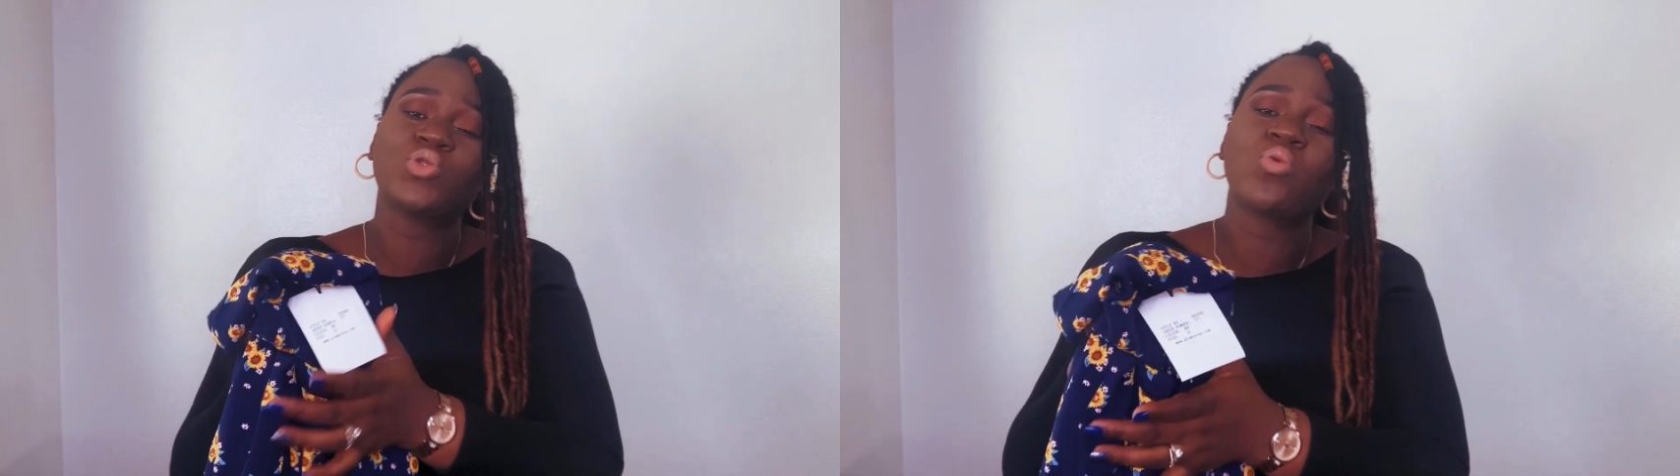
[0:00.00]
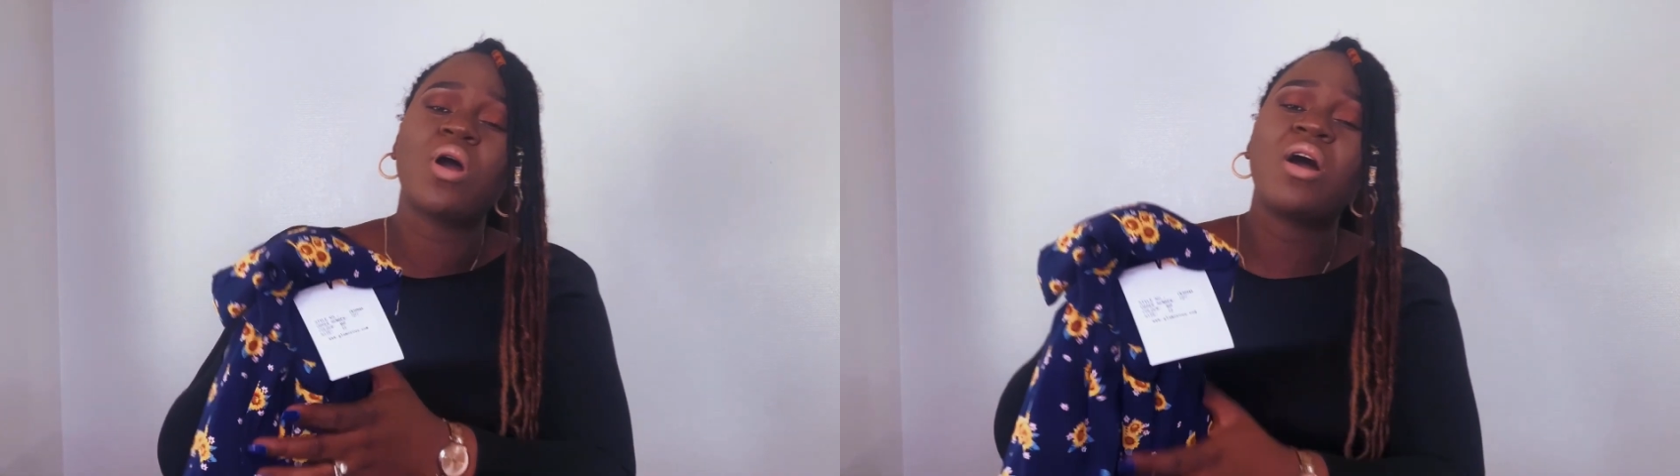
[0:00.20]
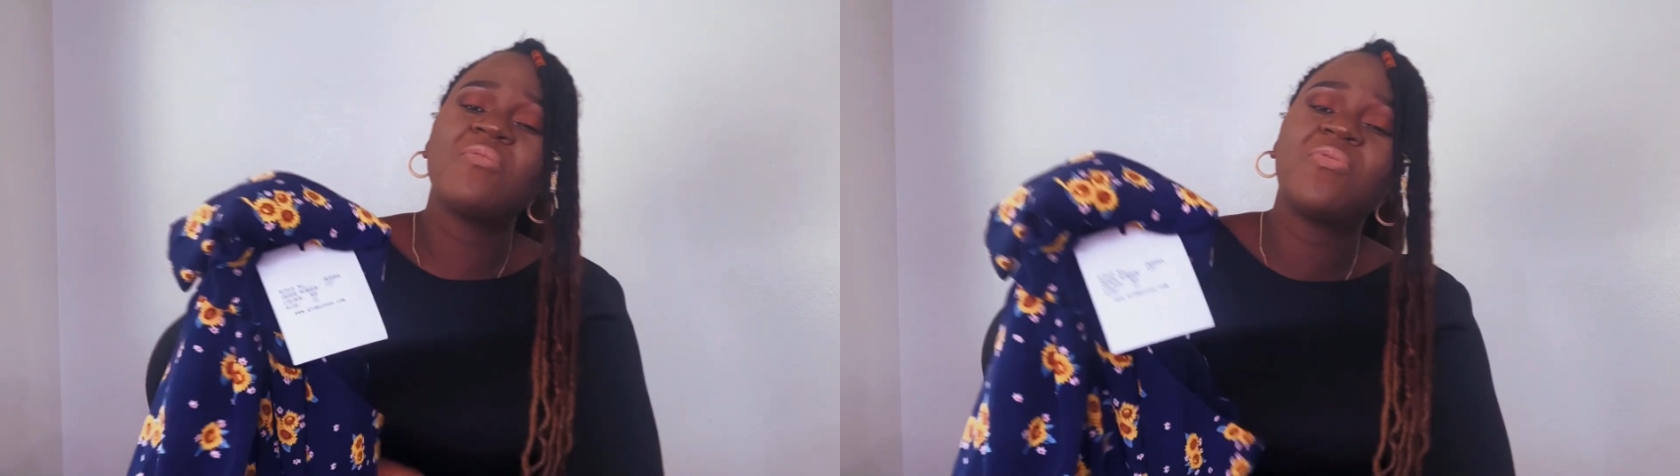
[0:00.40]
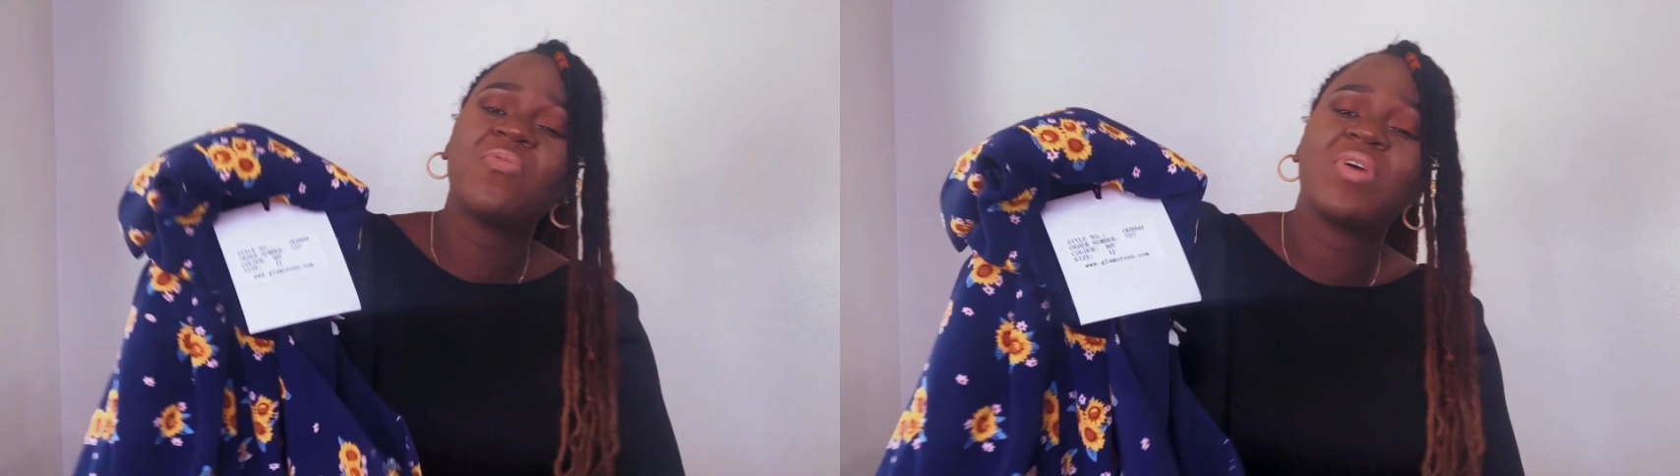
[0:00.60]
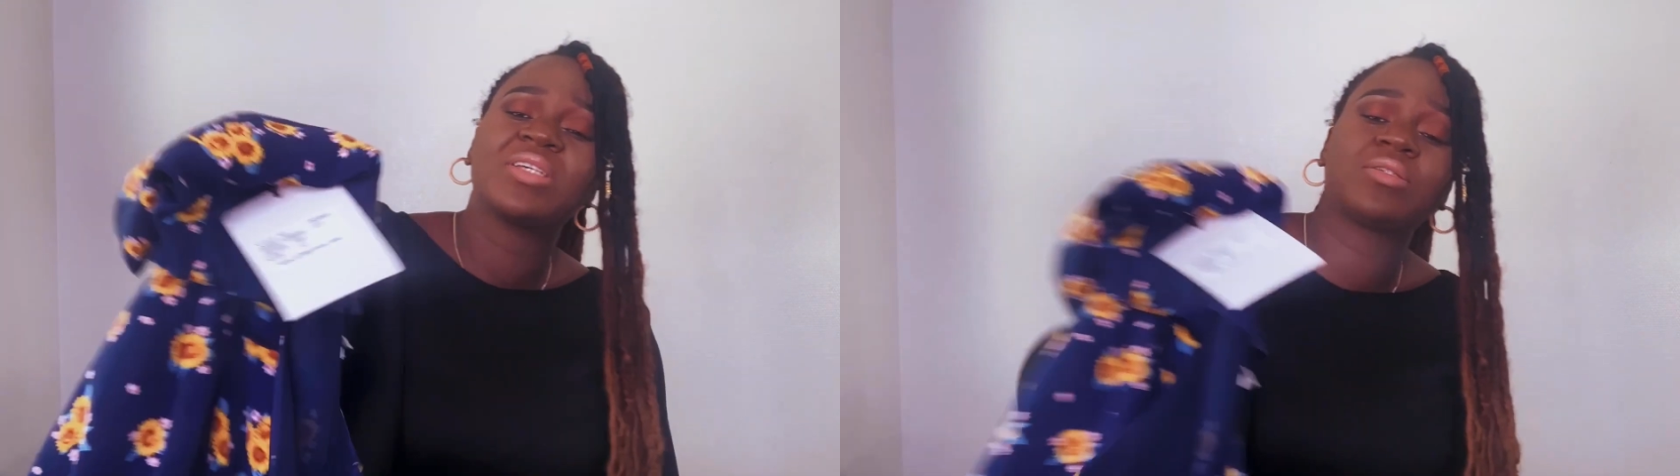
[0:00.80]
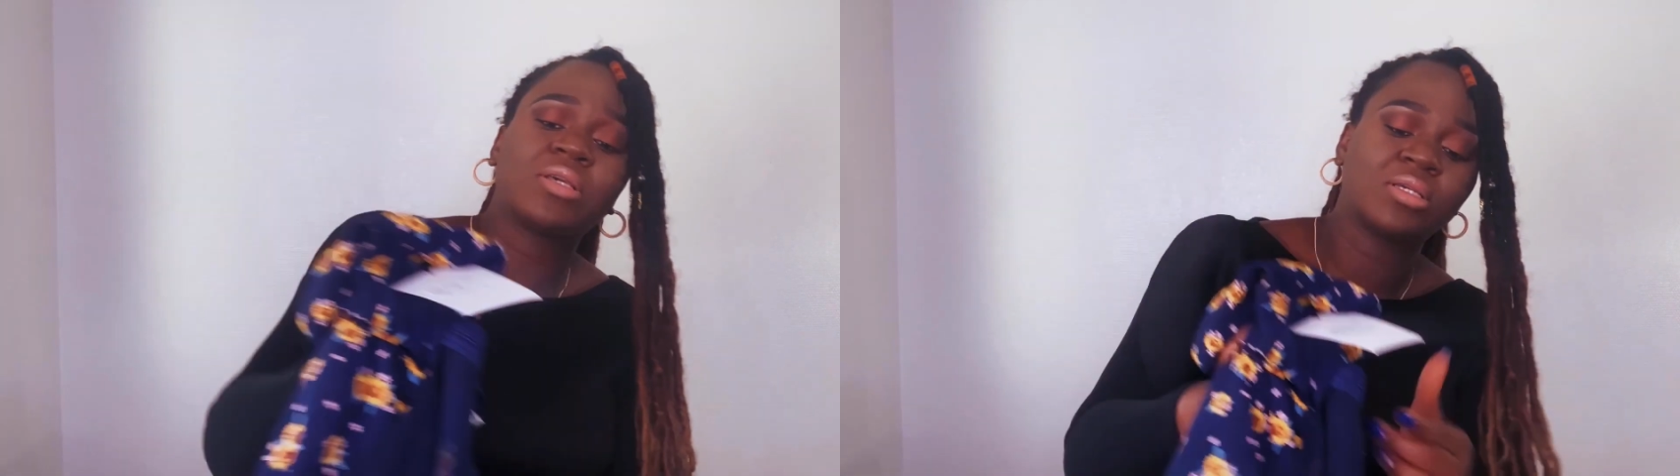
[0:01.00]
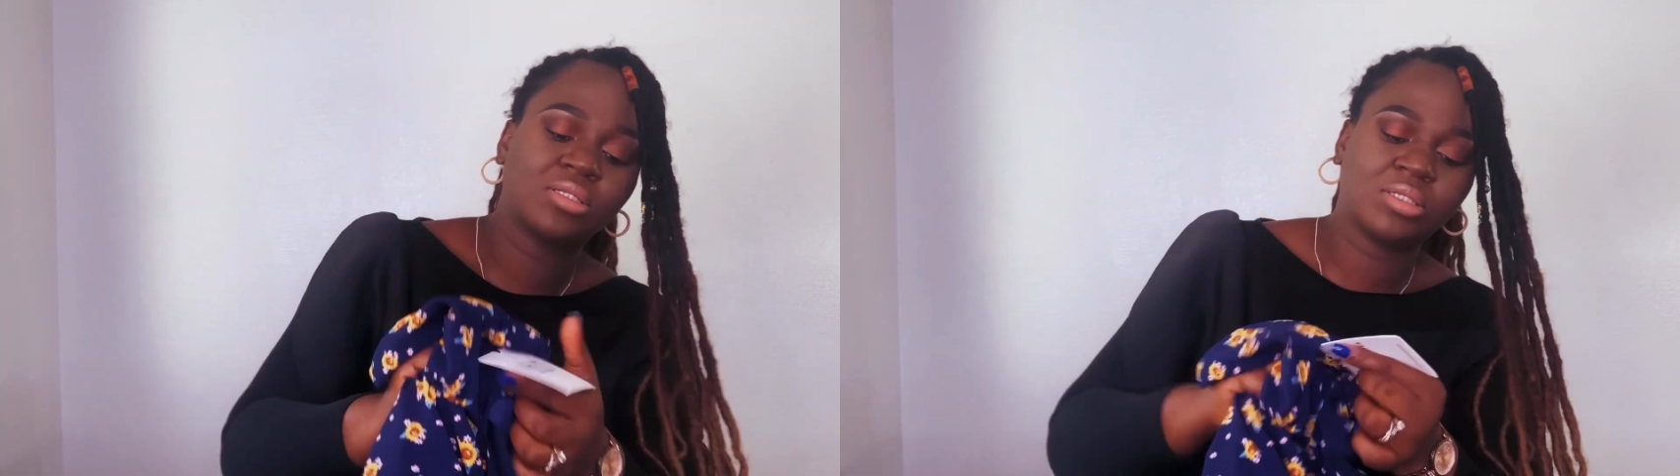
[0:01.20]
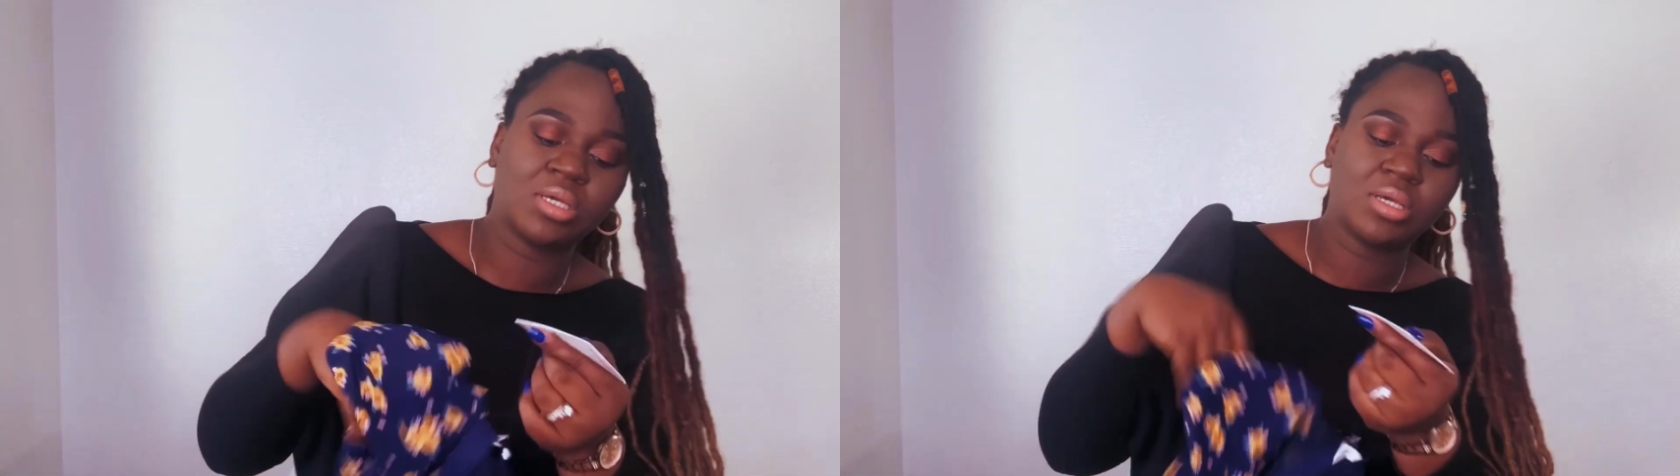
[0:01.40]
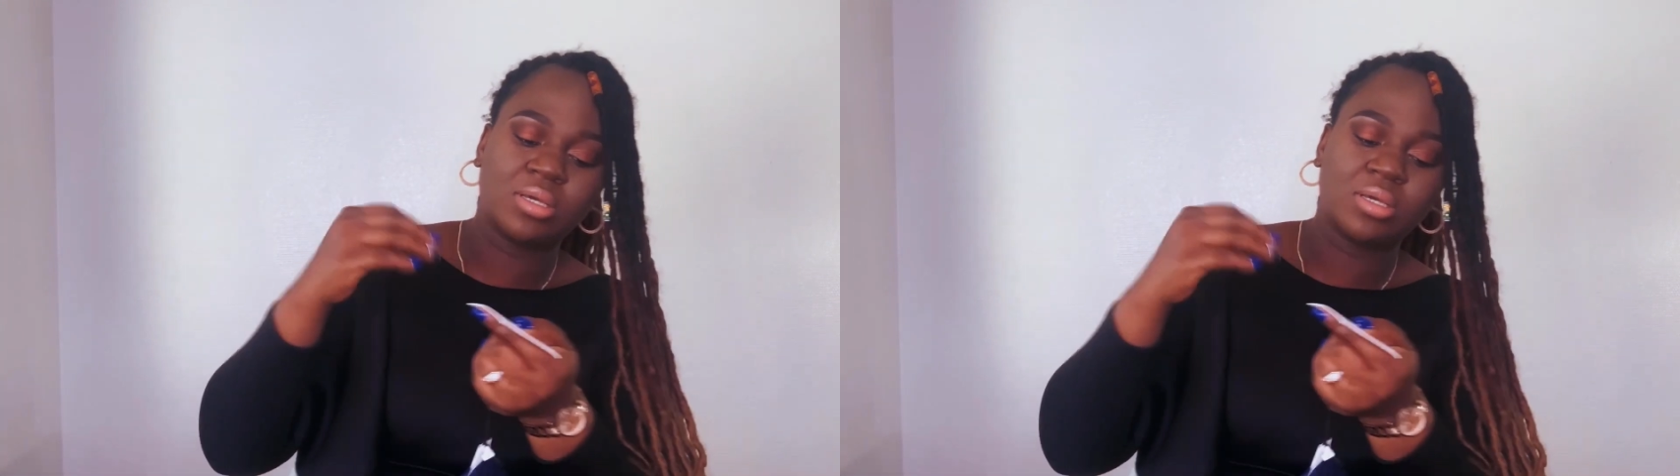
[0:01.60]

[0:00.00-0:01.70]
12 as you can see